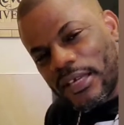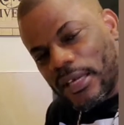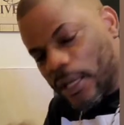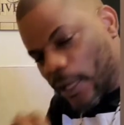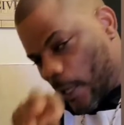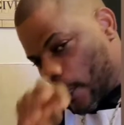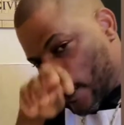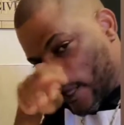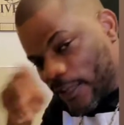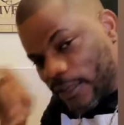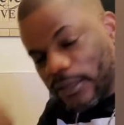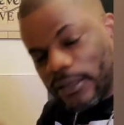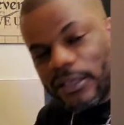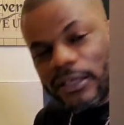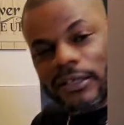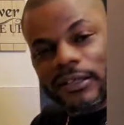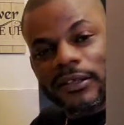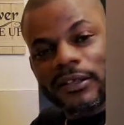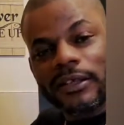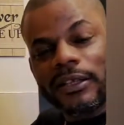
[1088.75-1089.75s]
because
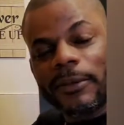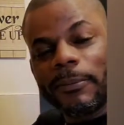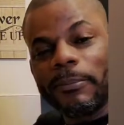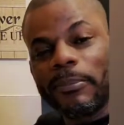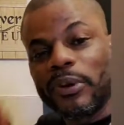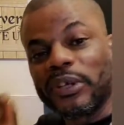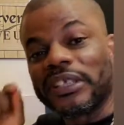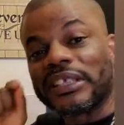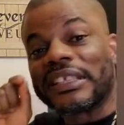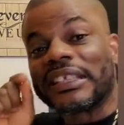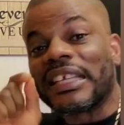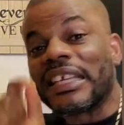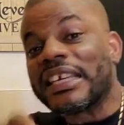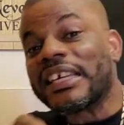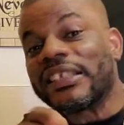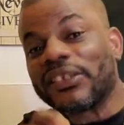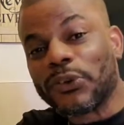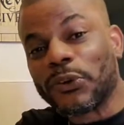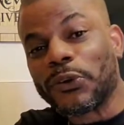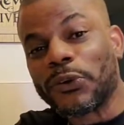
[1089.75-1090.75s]
the
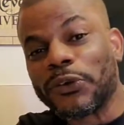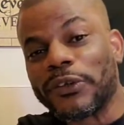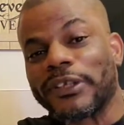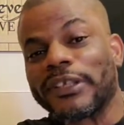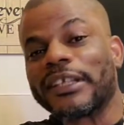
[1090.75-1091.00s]
potato